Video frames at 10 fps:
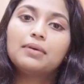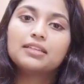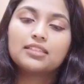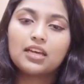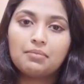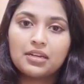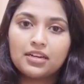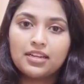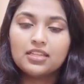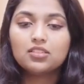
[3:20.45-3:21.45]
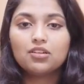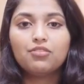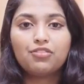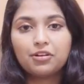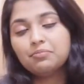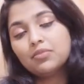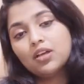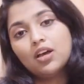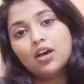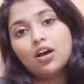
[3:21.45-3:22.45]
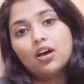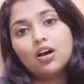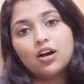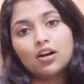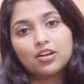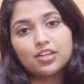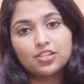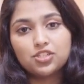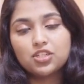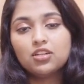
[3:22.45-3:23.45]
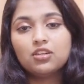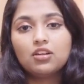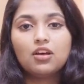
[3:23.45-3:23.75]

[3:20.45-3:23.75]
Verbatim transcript: basic amenities from uh, kitchen,